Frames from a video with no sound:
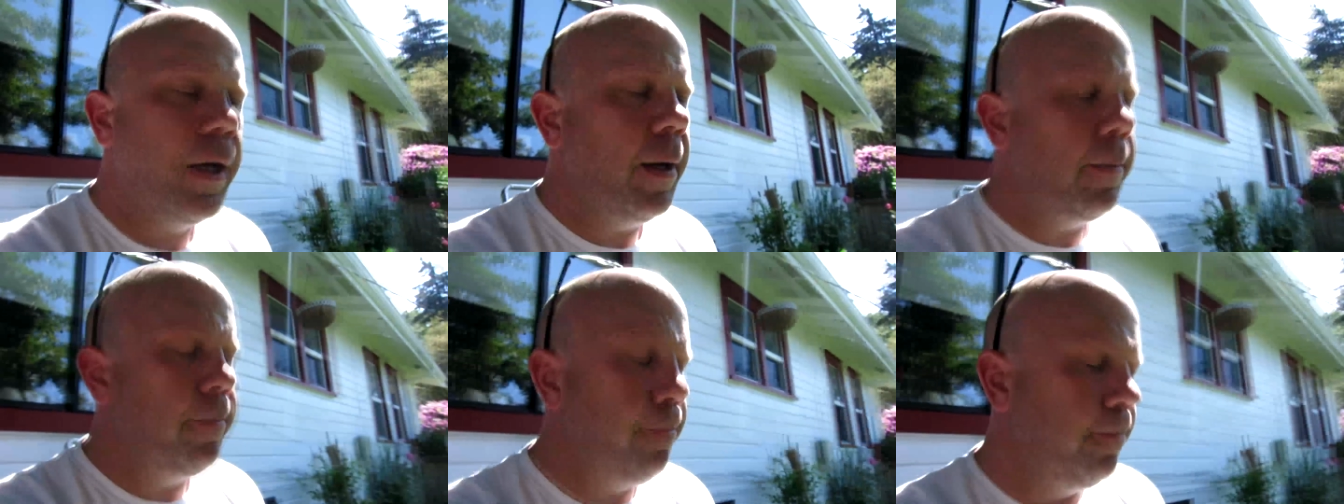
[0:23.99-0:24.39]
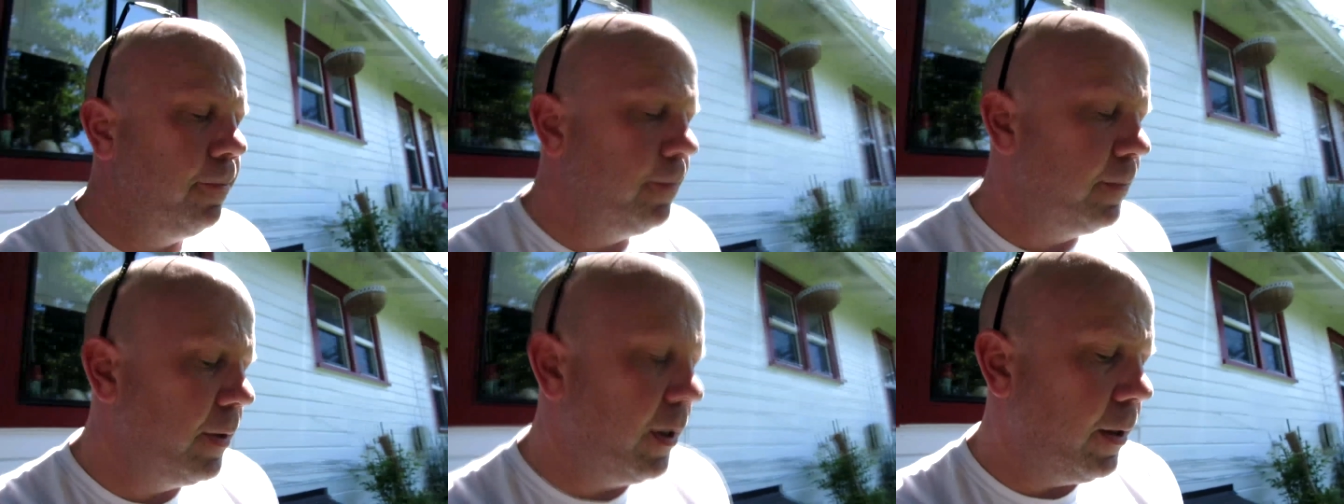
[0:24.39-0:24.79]
Yep.
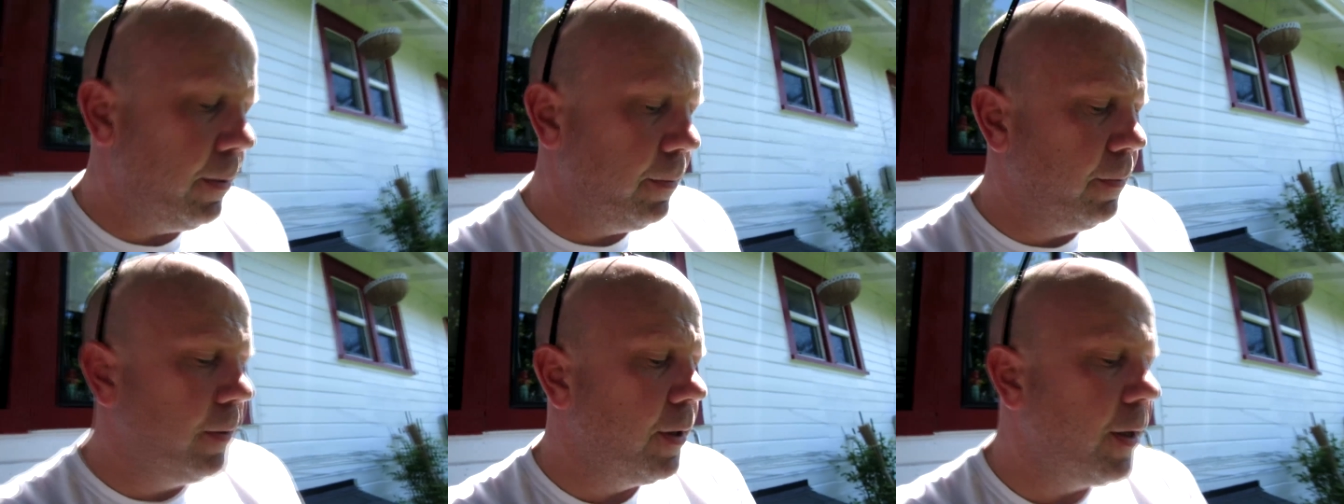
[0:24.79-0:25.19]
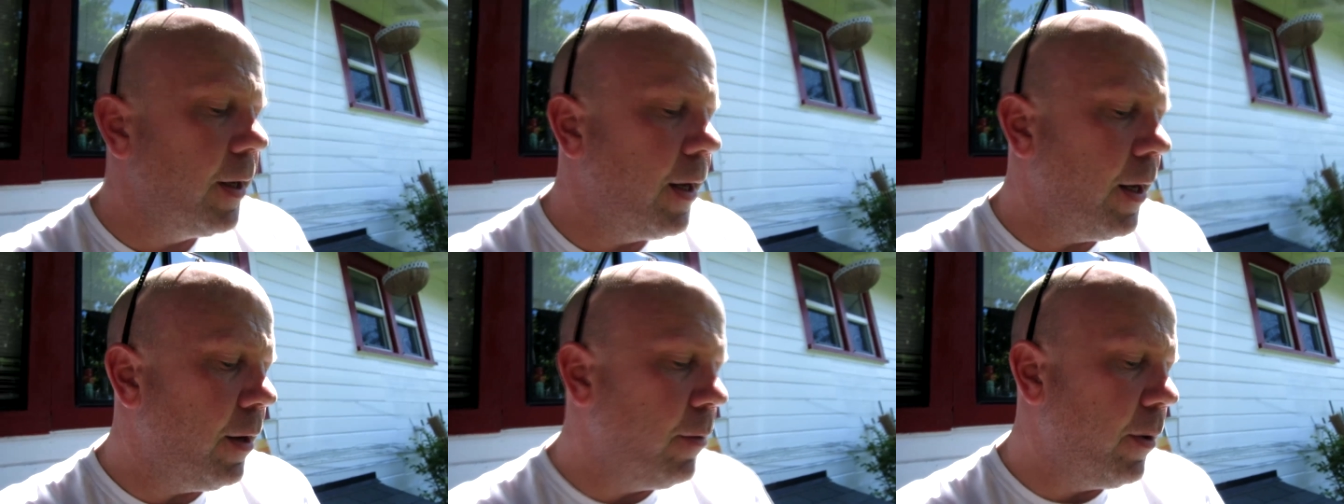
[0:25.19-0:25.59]
Yep.
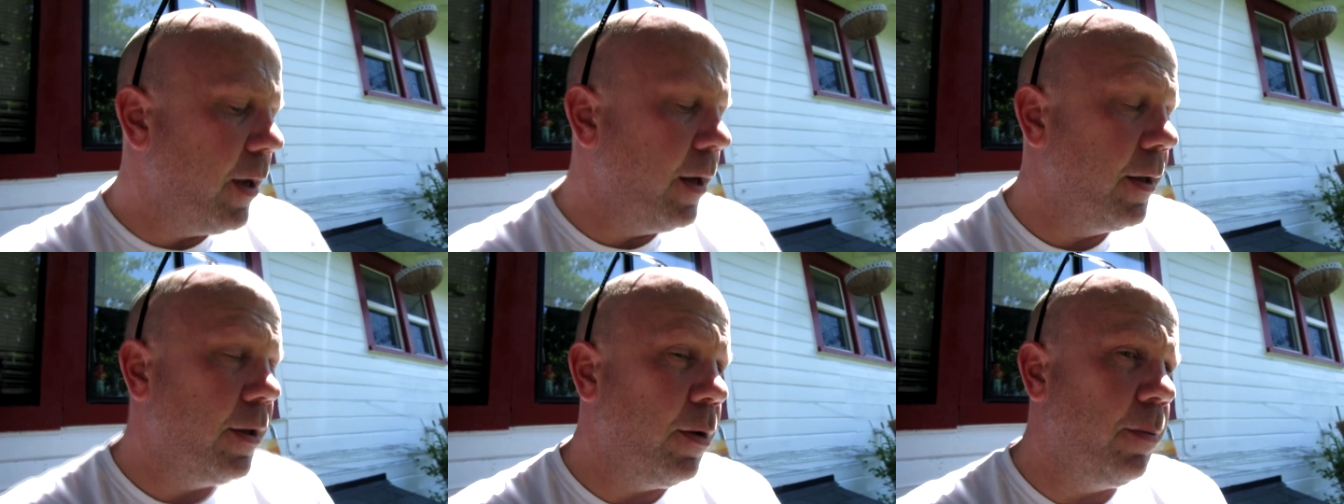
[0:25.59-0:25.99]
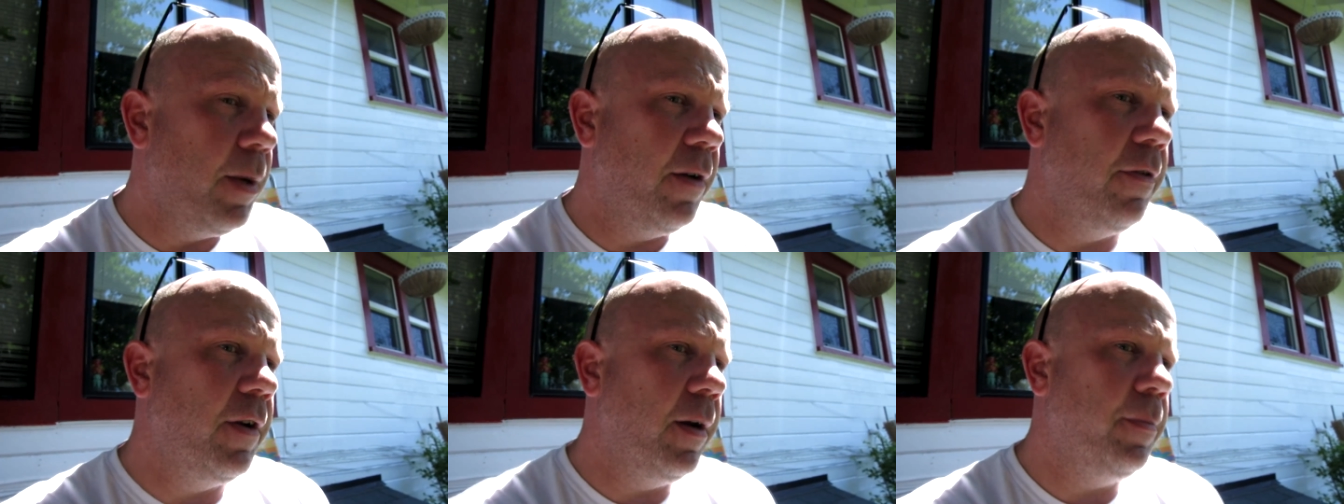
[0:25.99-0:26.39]
Anyway, a little
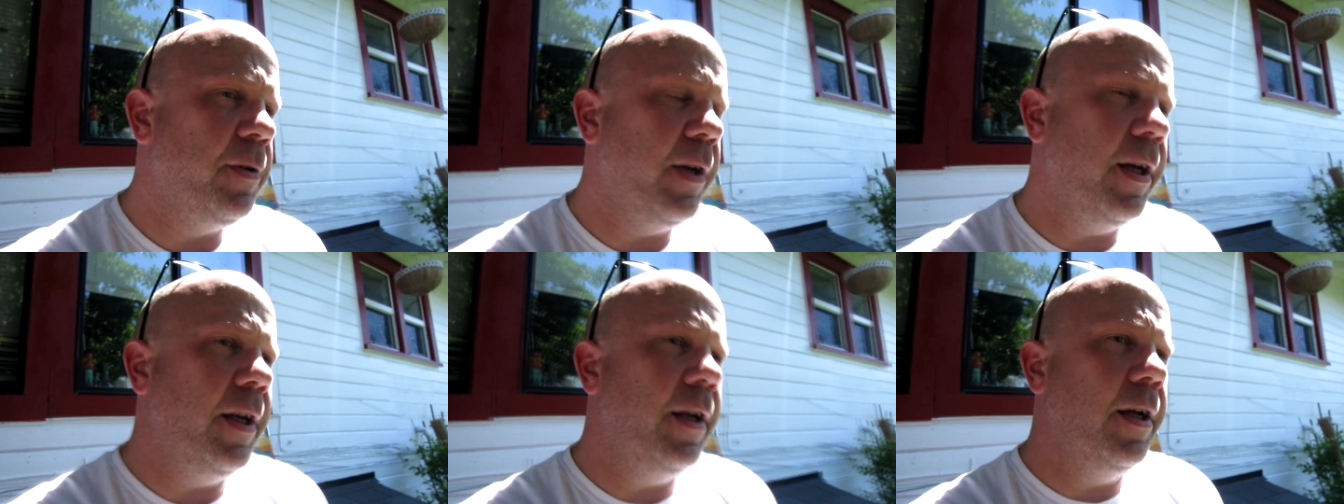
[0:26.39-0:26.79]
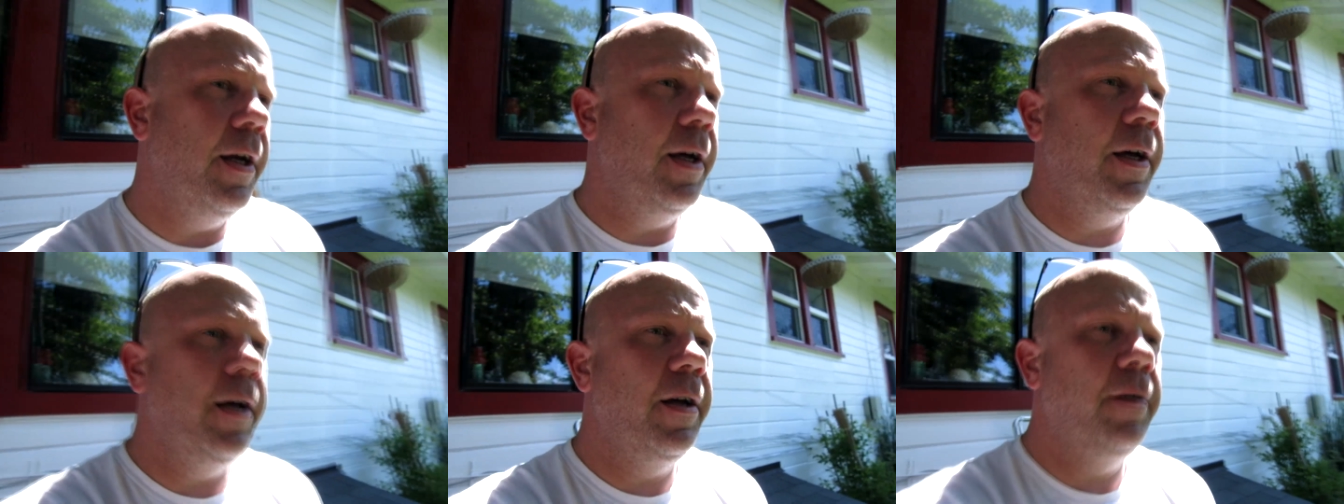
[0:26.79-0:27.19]
bit of an
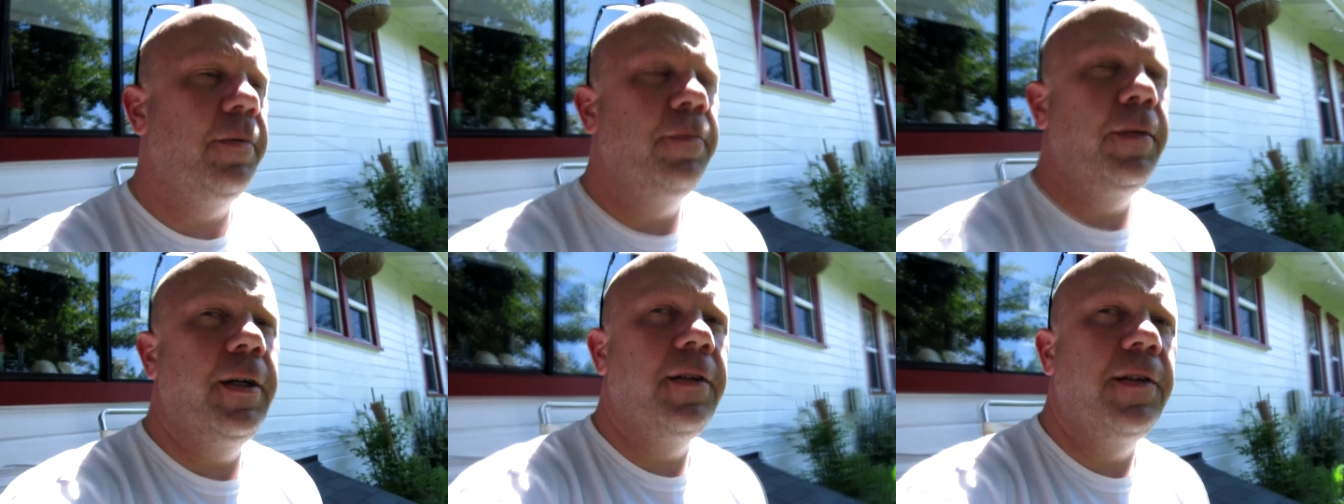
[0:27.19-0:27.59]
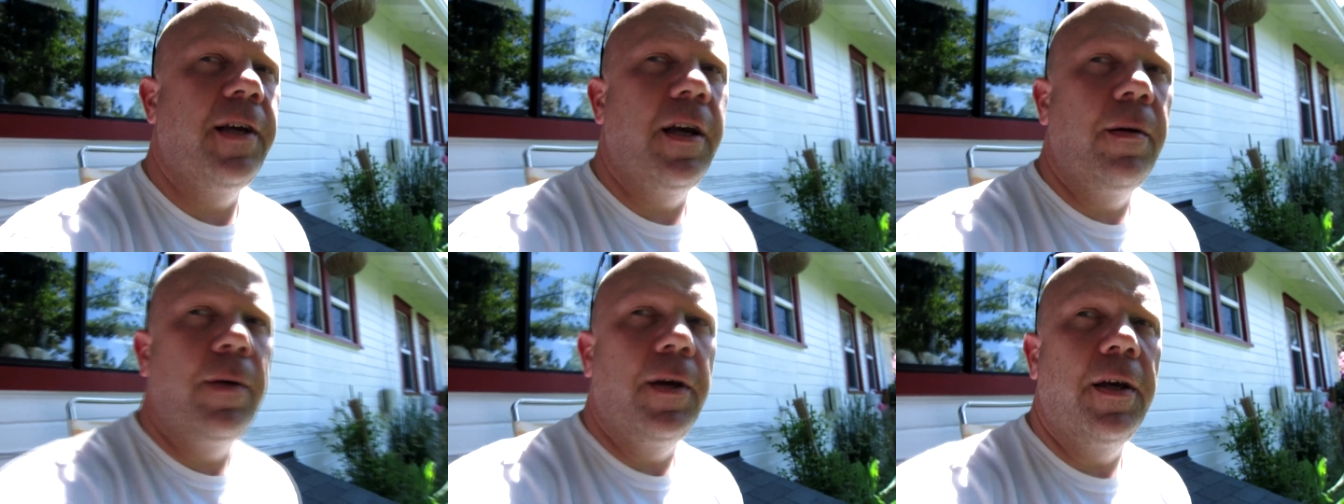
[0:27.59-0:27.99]
update. Me and
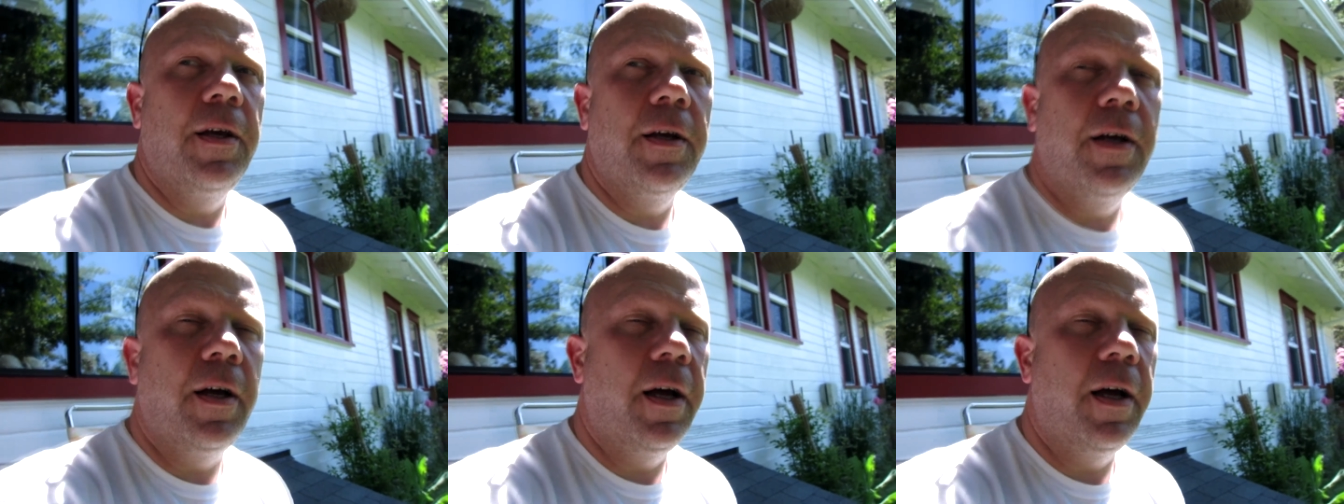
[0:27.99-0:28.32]
Tammy